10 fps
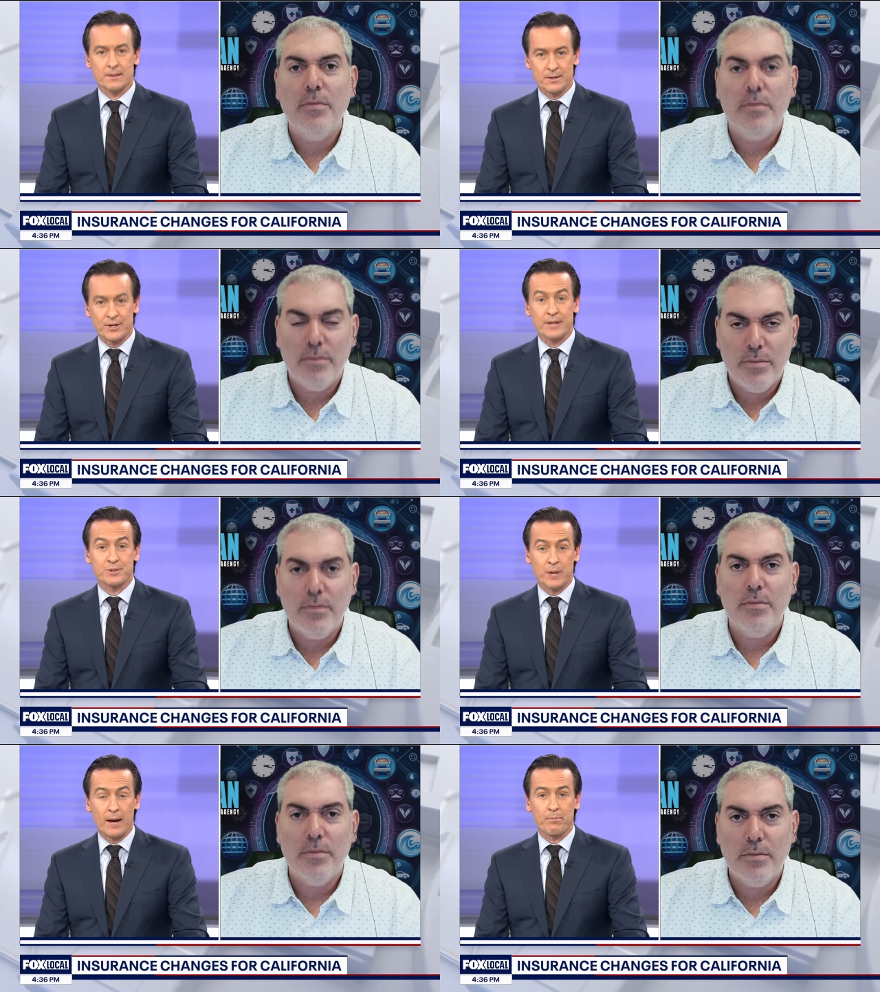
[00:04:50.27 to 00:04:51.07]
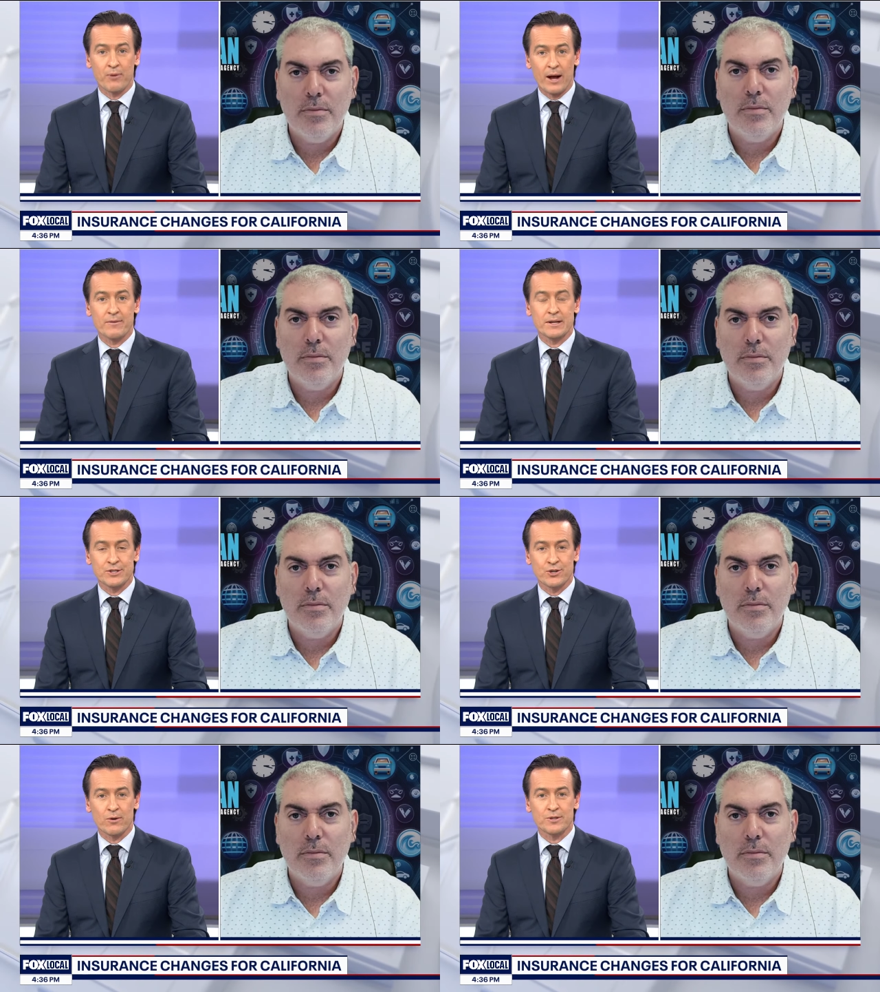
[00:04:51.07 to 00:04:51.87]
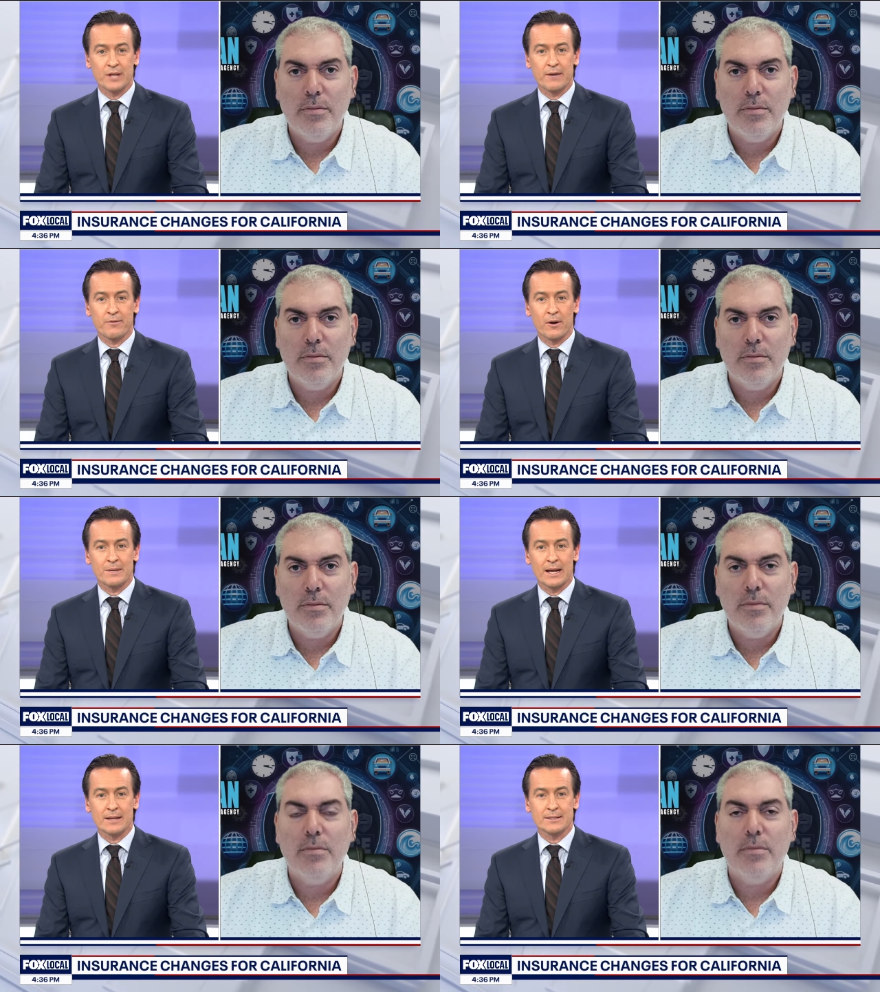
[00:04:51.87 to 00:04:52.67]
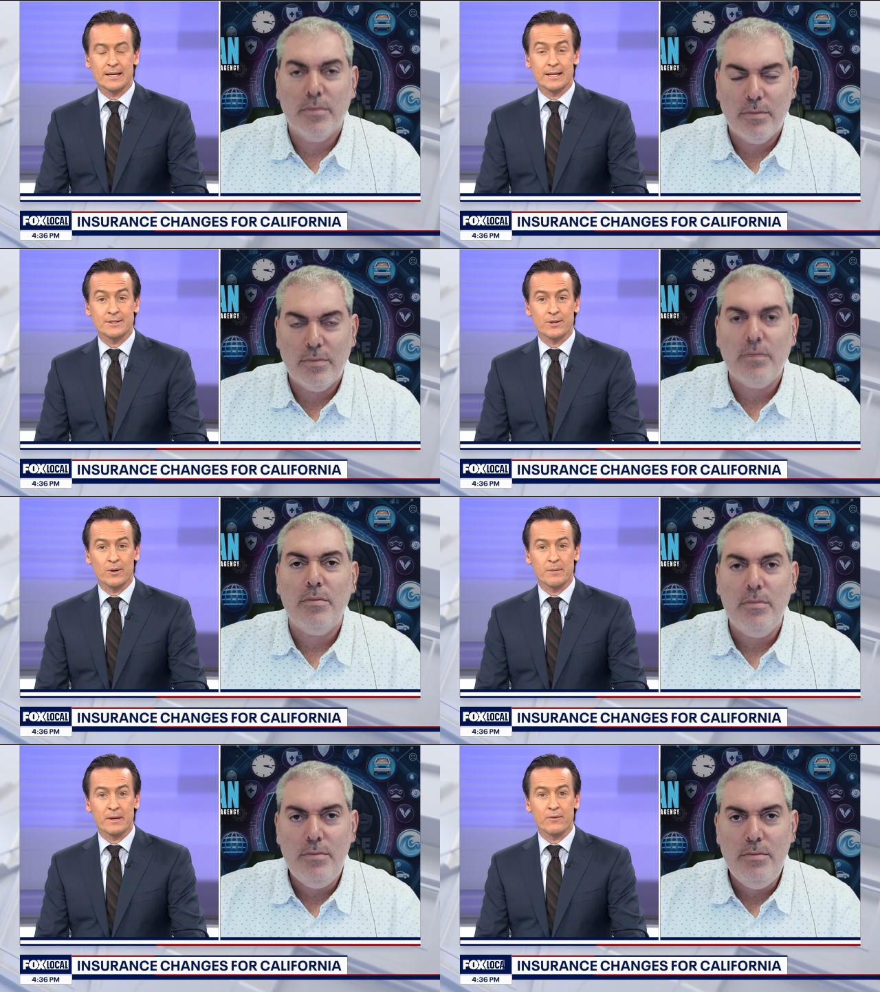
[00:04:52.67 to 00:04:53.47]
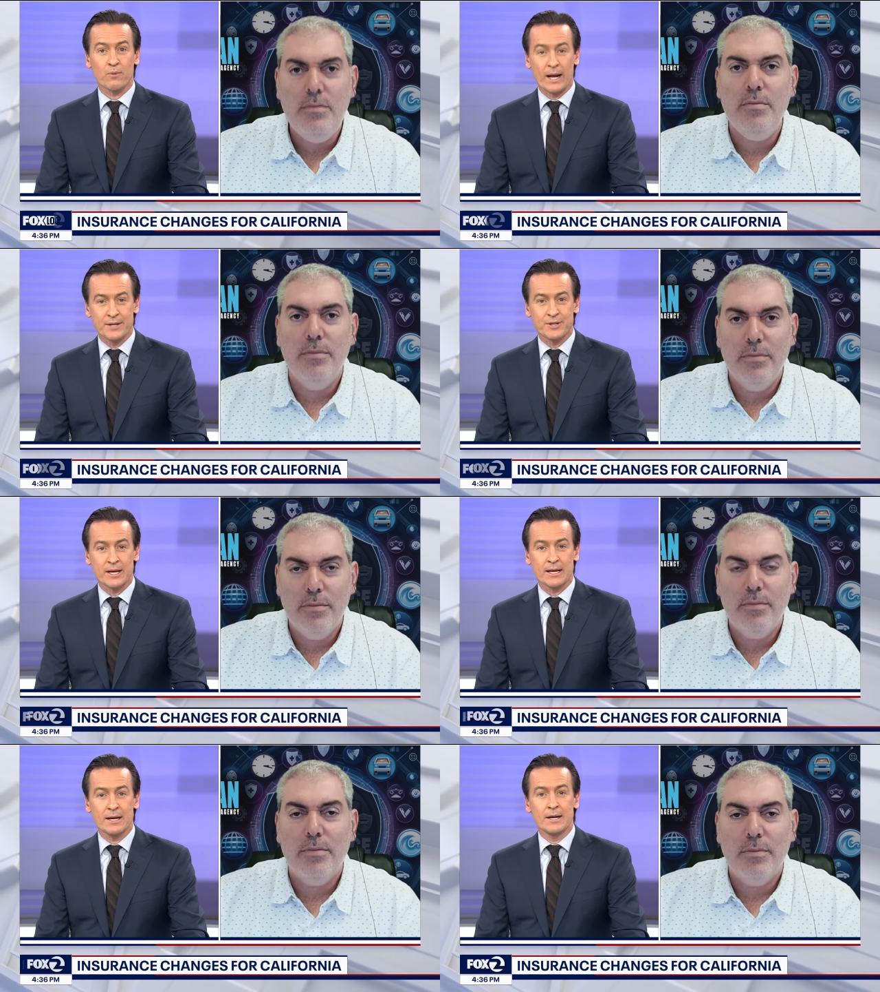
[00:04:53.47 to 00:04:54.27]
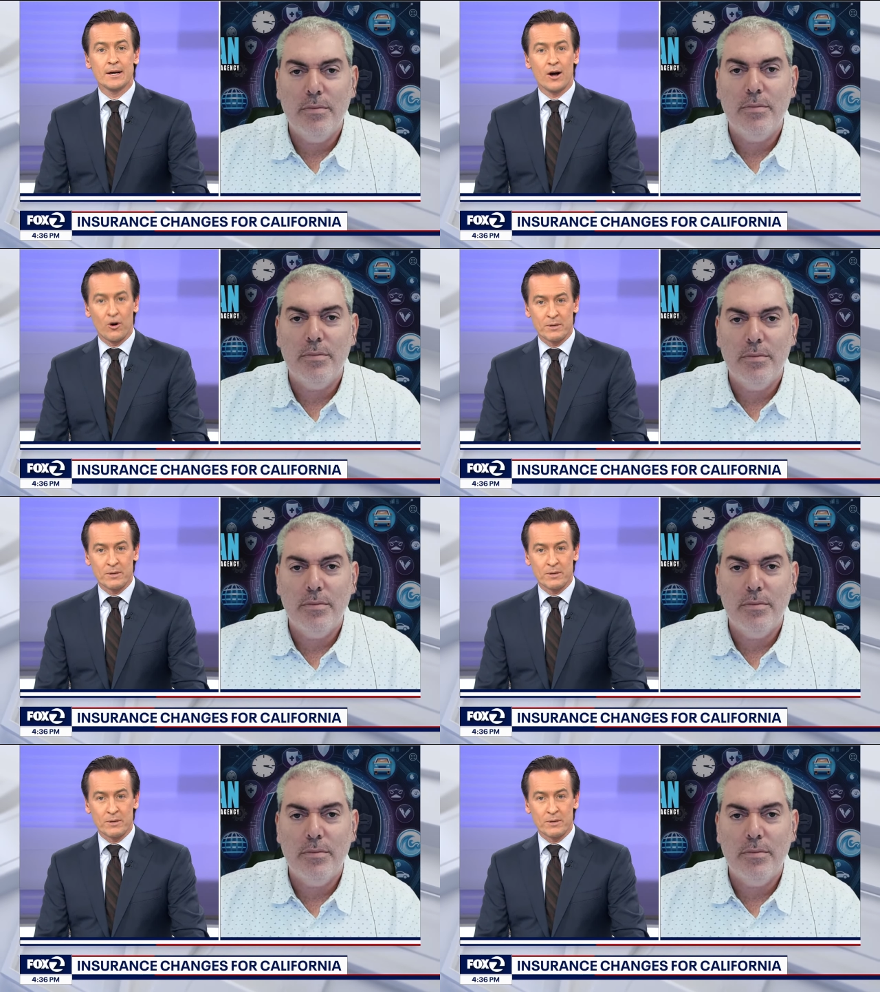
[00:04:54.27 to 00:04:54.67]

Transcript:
Speaker 1: The, the state's top private insurer, State Farm, announced it is going to be raising